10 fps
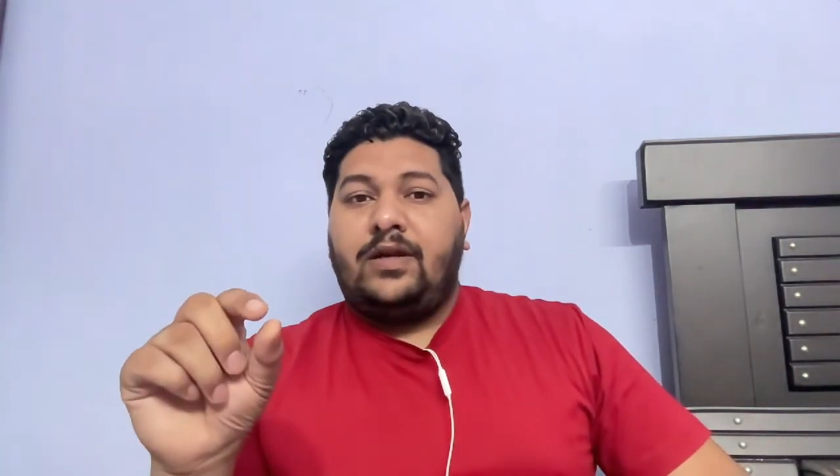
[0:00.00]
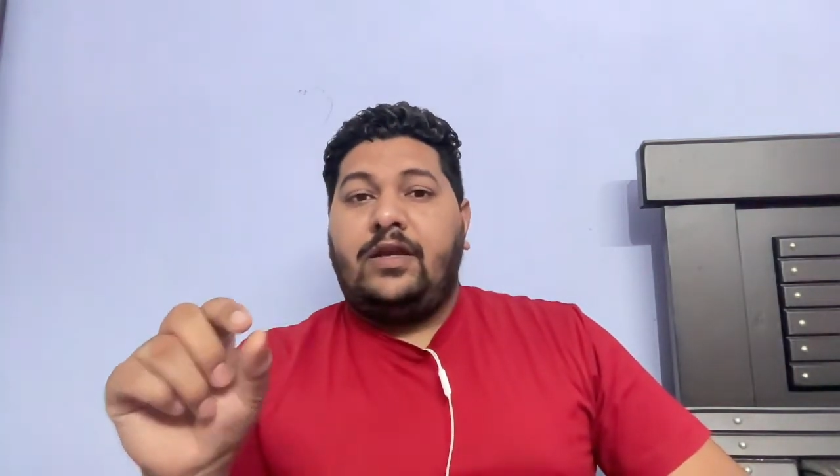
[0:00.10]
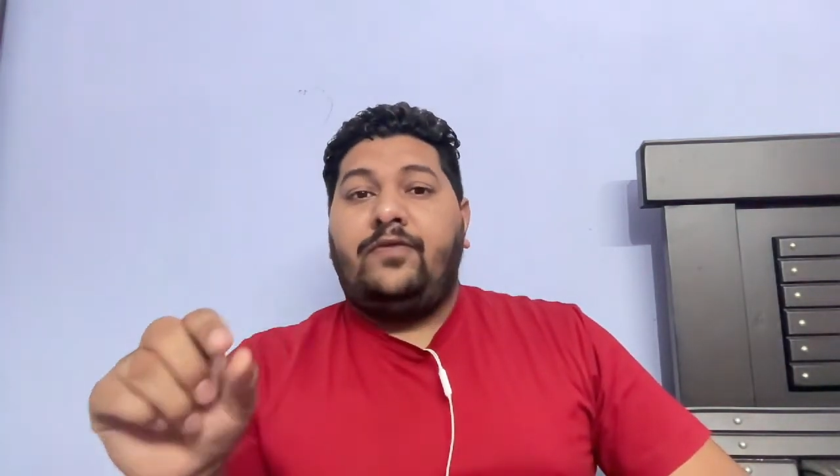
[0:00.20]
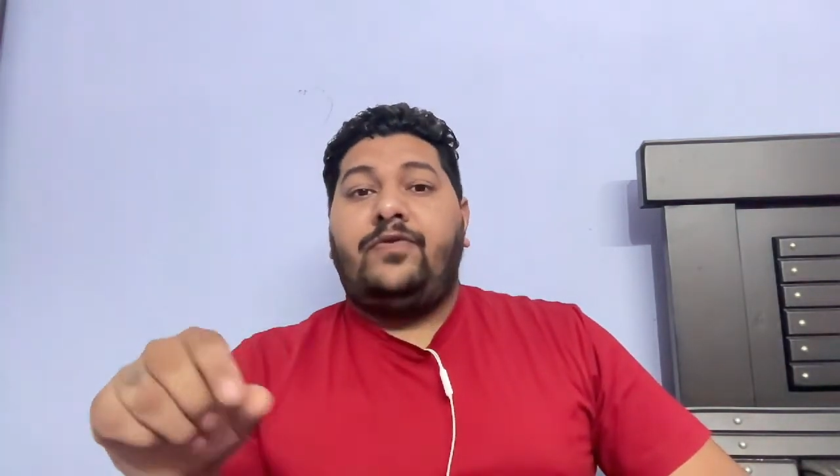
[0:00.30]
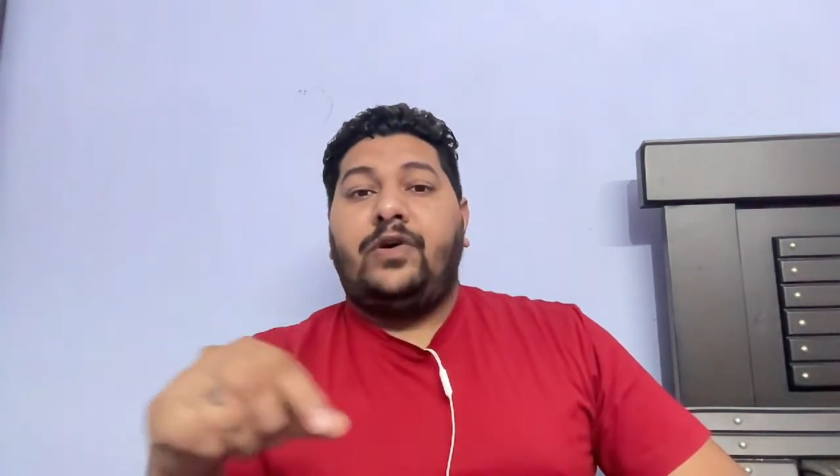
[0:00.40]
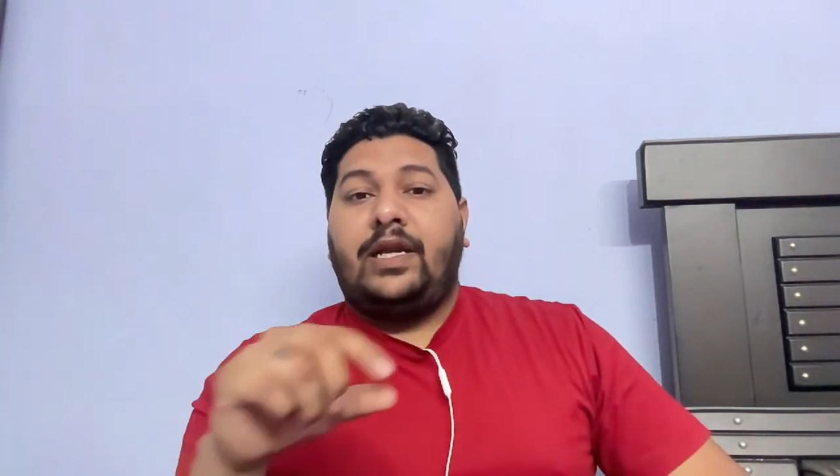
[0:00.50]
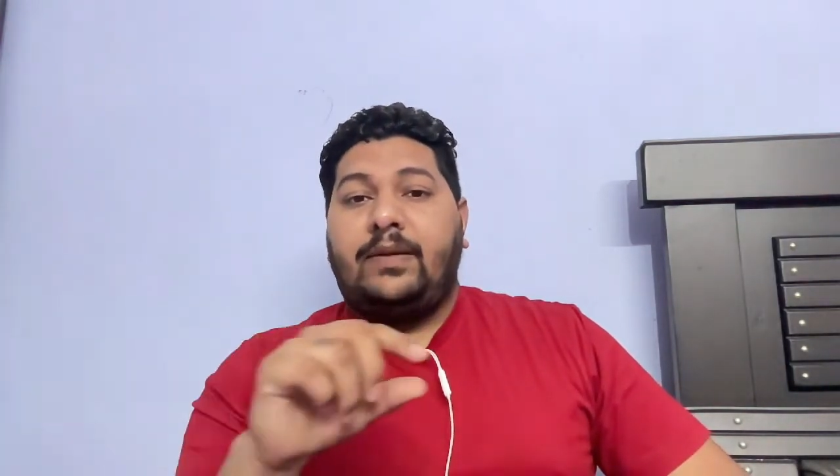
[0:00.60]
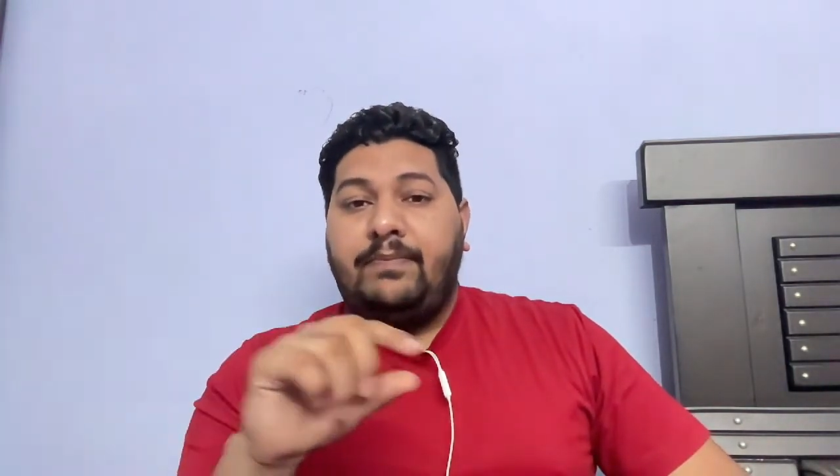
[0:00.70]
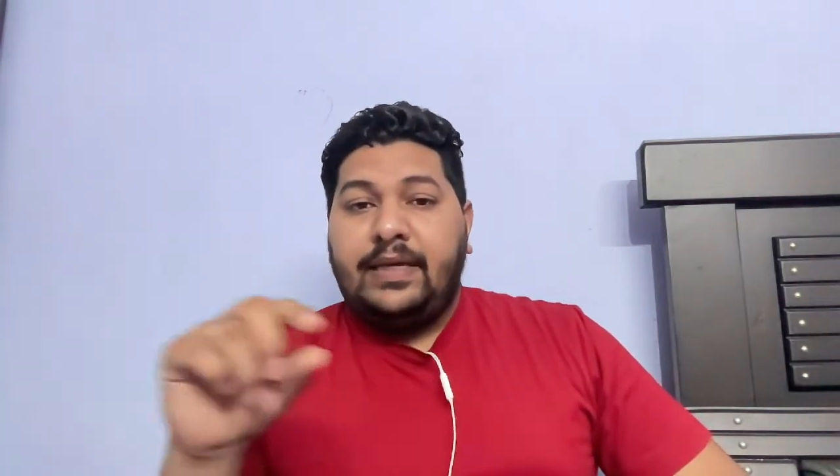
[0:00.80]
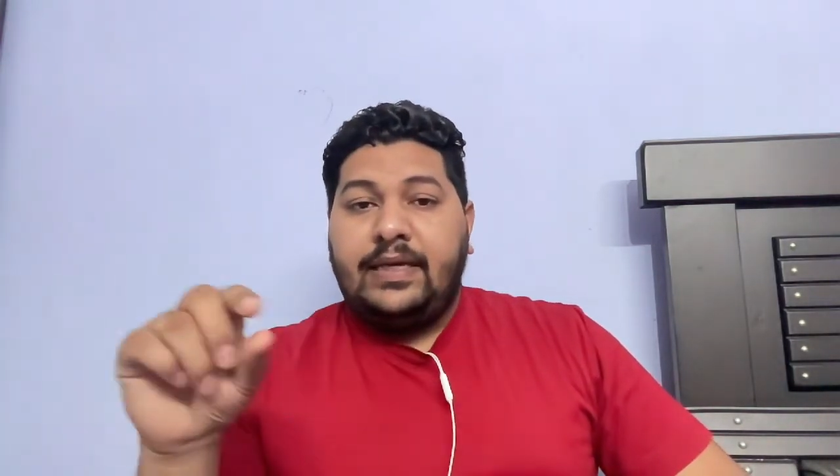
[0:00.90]
if you are a
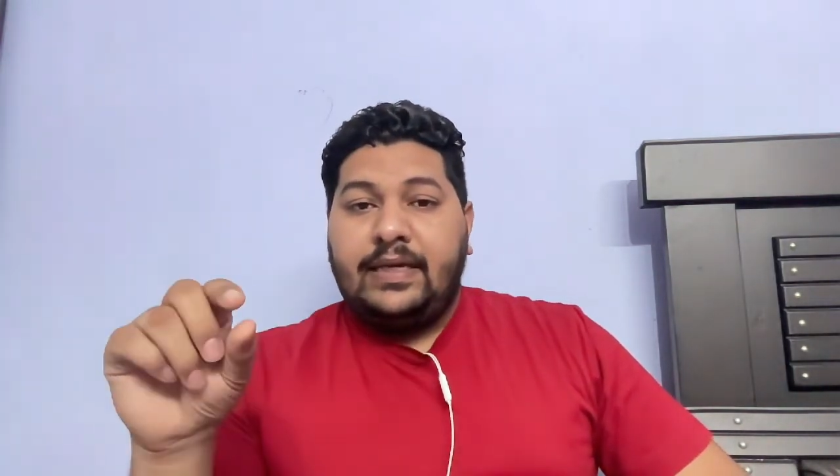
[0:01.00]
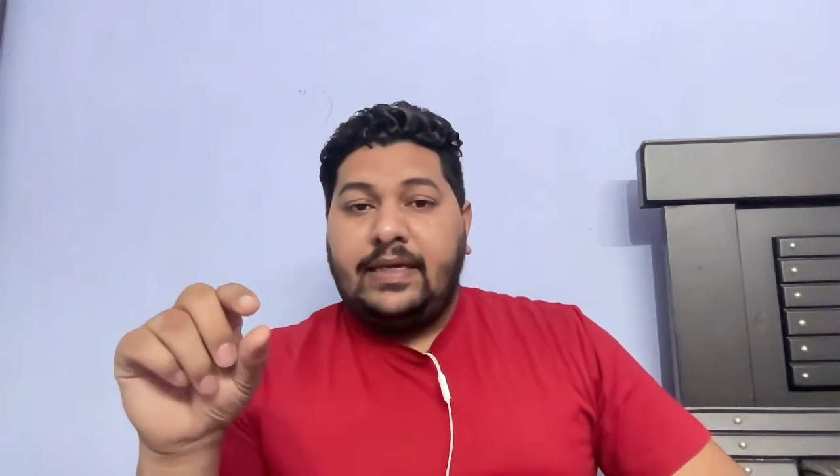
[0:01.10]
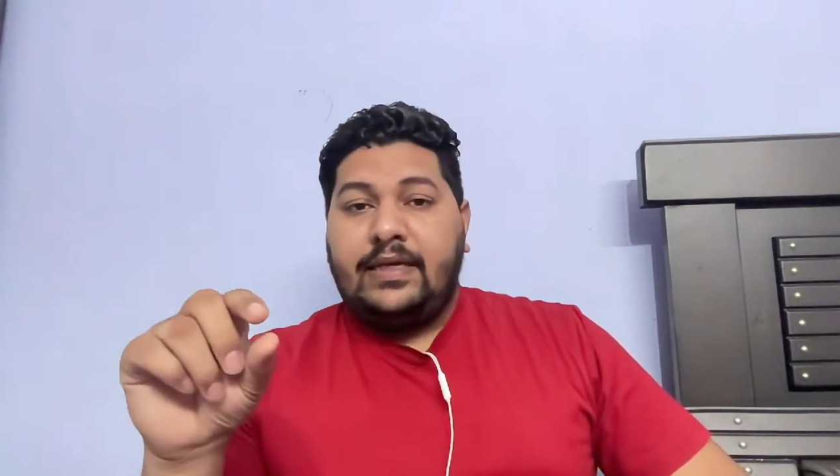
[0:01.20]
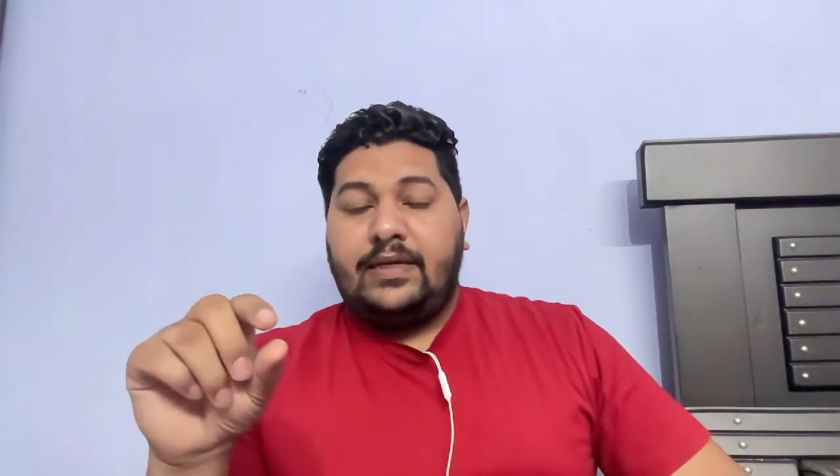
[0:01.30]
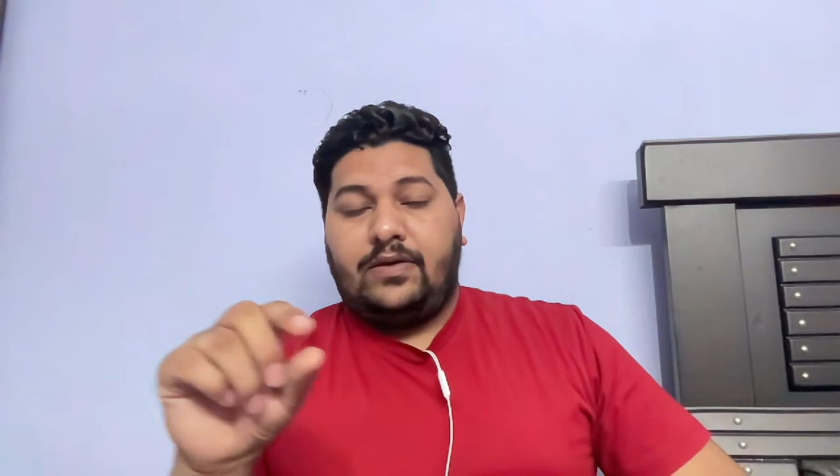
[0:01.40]
beginner,